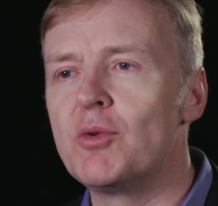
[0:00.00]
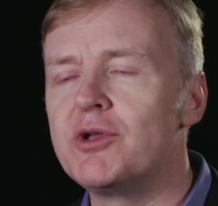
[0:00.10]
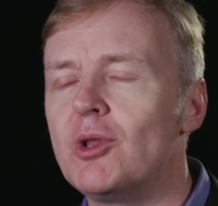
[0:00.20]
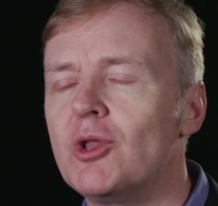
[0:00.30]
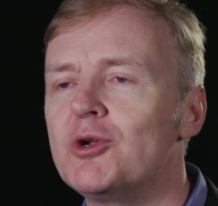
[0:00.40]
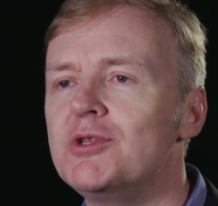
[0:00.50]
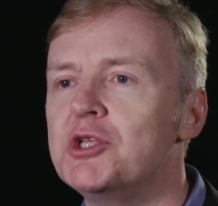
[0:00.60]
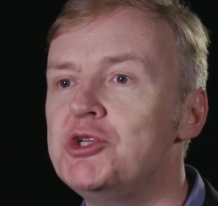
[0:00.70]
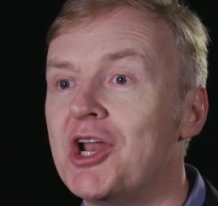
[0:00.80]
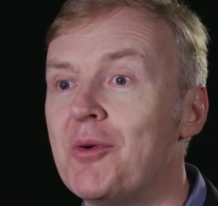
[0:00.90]
where you learn the
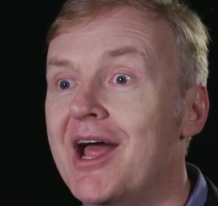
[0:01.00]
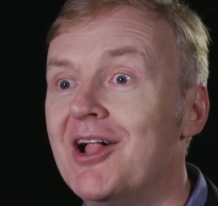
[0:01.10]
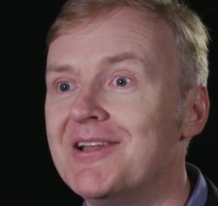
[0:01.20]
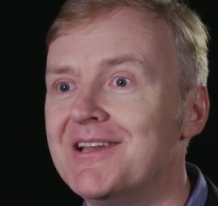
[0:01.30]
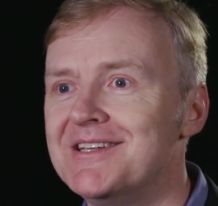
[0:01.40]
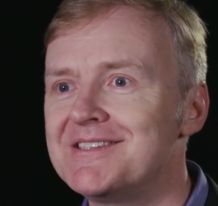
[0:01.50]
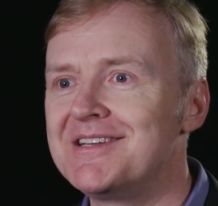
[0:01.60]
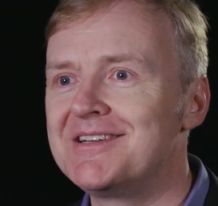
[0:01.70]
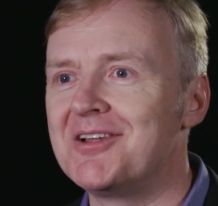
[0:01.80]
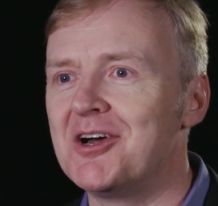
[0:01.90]
generalities
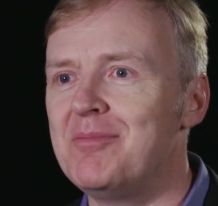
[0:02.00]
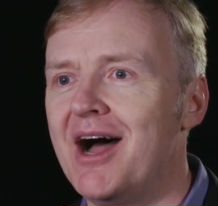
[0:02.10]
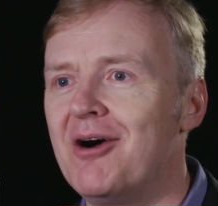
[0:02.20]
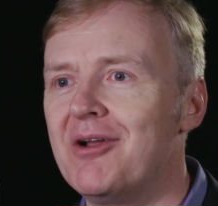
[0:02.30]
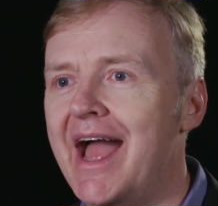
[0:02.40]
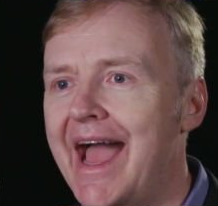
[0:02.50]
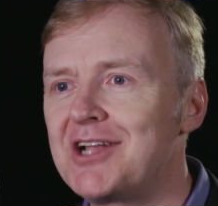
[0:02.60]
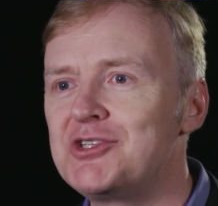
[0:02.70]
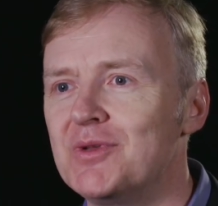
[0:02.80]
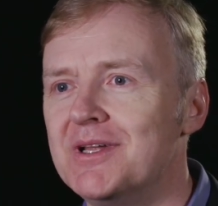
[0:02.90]
about
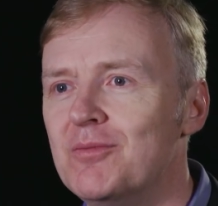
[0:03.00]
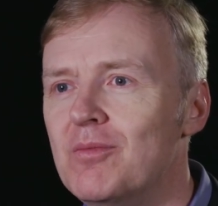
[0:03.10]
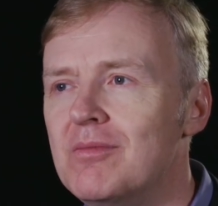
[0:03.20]
actually